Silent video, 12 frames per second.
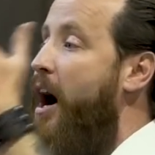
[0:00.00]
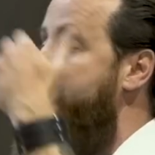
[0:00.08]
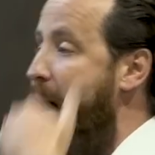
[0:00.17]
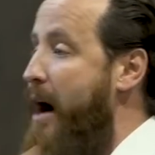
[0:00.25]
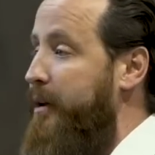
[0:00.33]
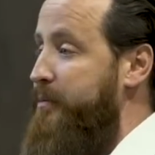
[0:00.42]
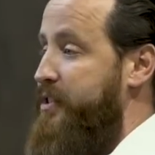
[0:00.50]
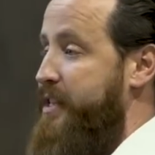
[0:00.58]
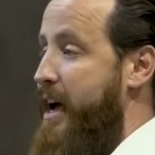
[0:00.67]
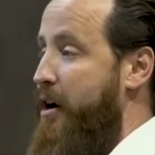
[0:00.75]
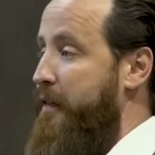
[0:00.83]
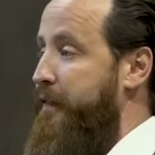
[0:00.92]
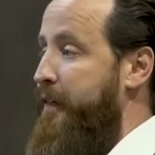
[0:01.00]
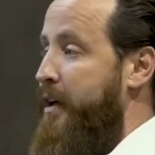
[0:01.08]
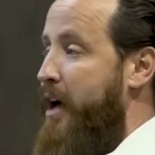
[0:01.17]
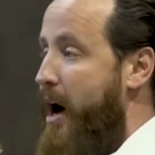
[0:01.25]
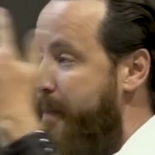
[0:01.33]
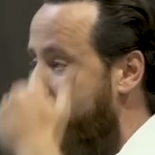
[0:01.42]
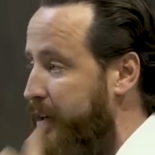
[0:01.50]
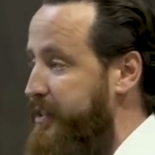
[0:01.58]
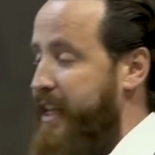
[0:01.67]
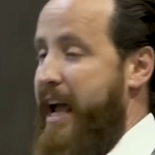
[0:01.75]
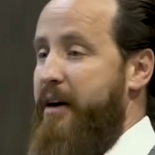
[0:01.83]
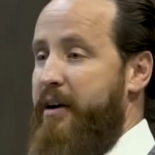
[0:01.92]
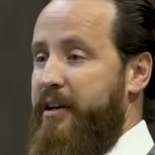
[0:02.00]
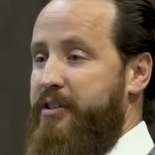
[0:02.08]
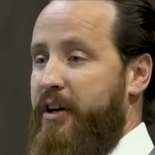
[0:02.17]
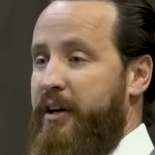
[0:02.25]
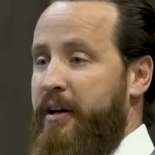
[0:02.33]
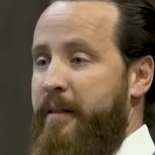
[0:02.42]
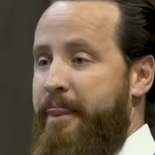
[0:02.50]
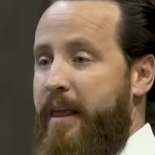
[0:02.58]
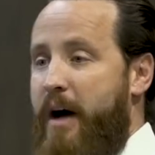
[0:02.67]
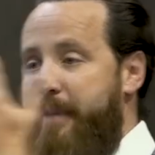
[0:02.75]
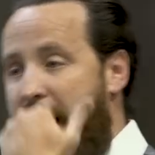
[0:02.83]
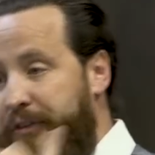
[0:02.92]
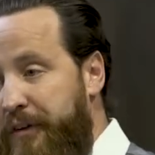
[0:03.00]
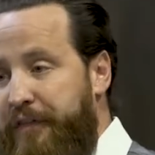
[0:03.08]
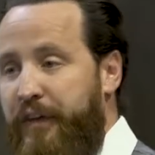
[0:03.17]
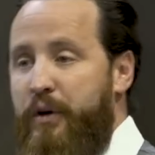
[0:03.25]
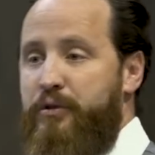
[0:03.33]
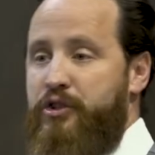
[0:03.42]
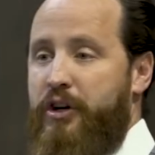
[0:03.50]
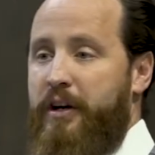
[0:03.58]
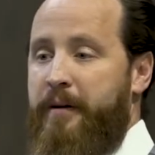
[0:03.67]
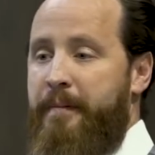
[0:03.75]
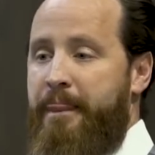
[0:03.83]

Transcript: about himself, about his character, about the future,